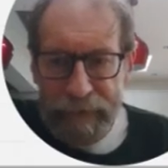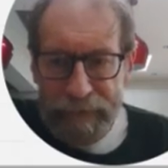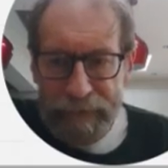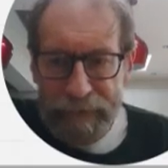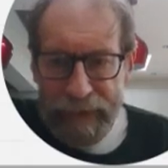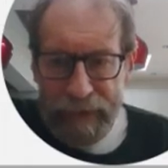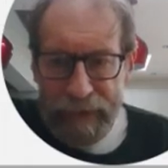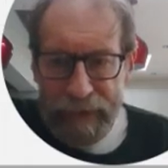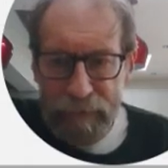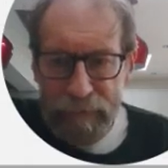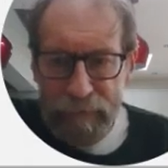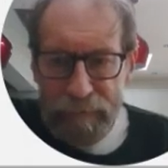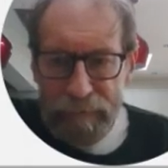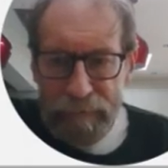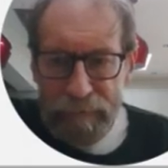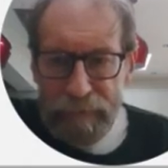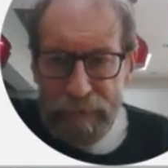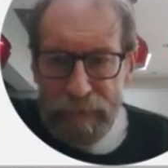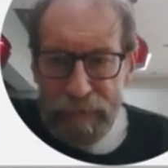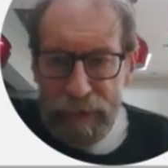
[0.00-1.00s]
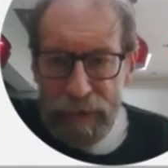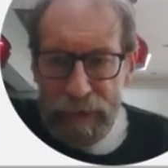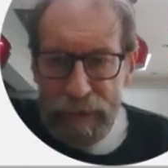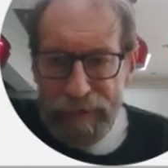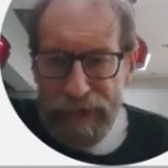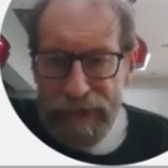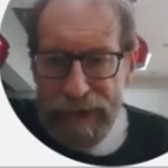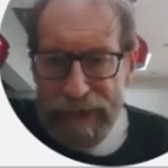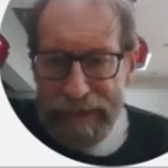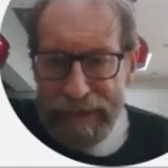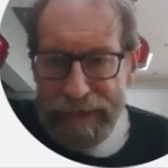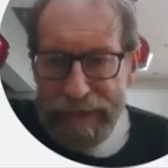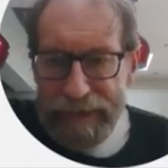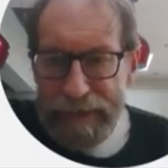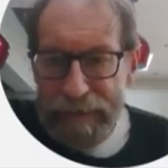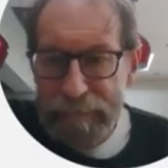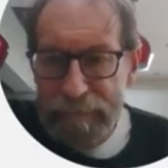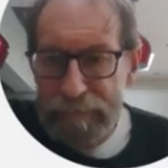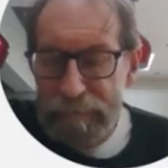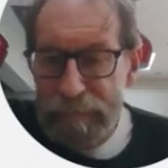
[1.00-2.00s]
Now,
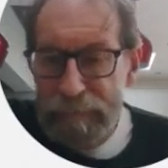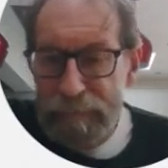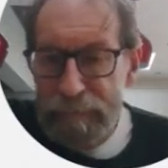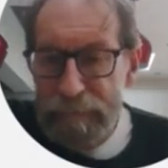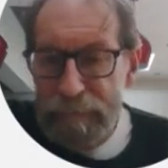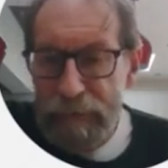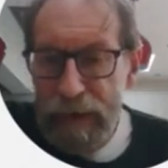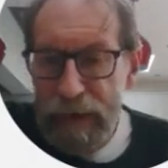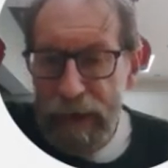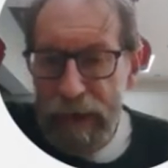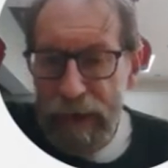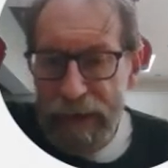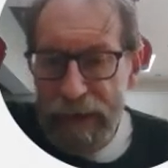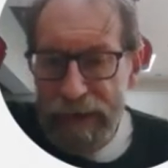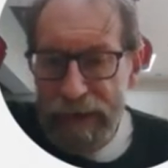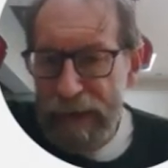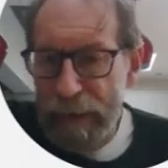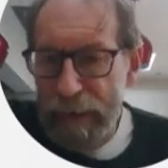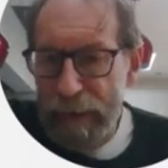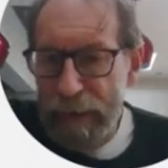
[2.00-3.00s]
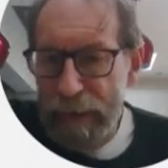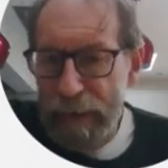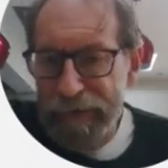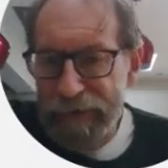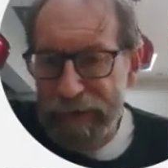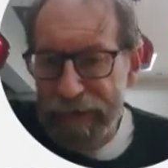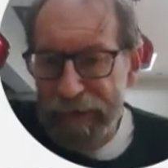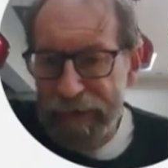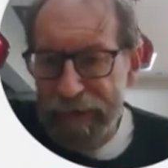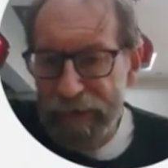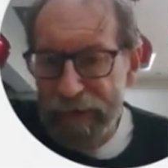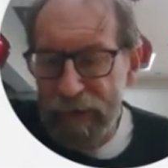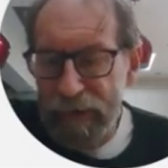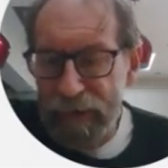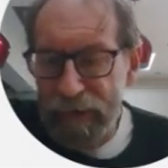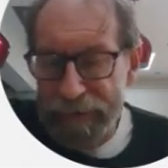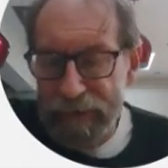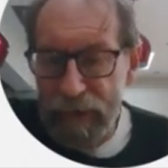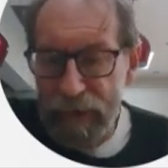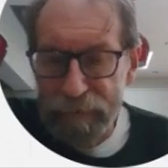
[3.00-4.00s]
obviously, some of the things
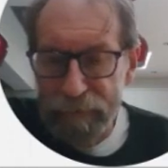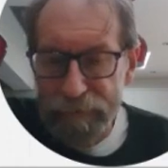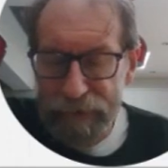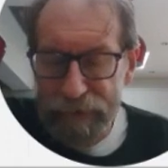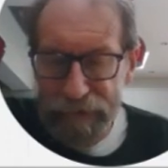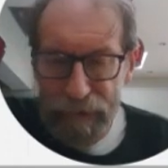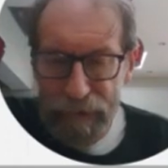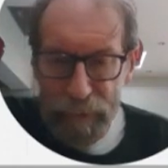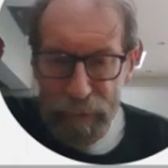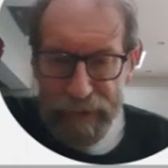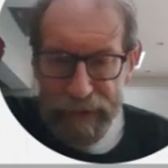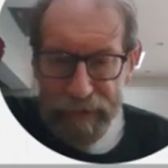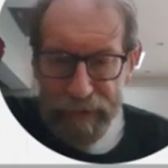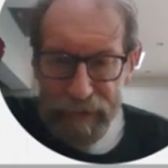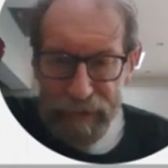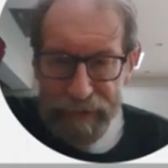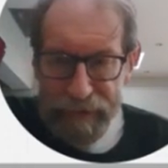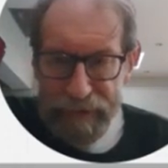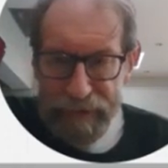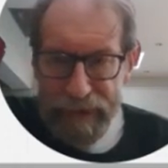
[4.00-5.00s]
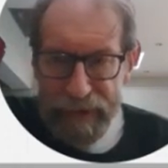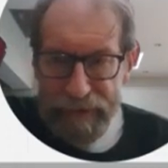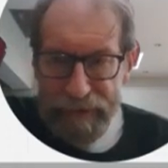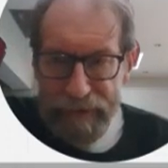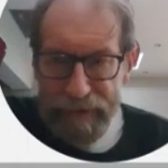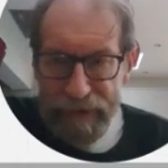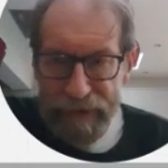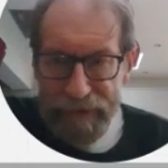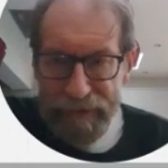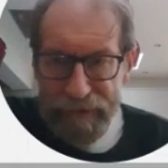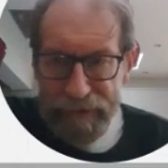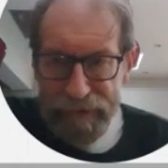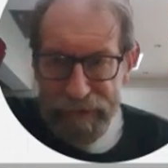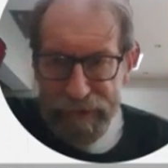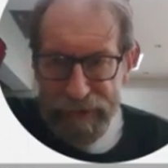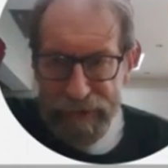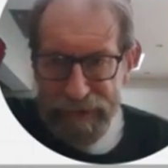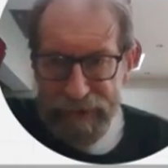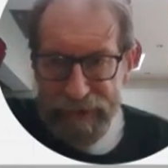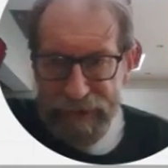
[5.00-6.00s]
I know, for example, Carolyn in Kenya is
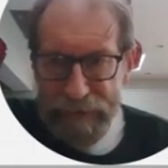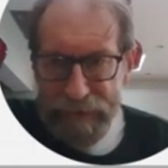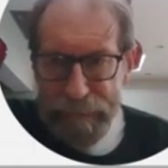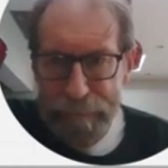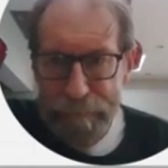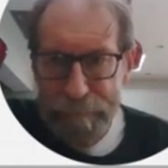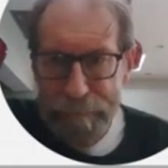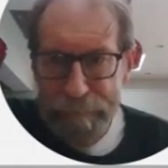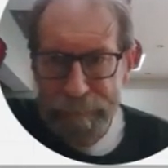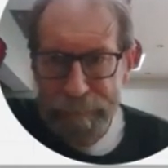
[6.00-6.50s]
interested in.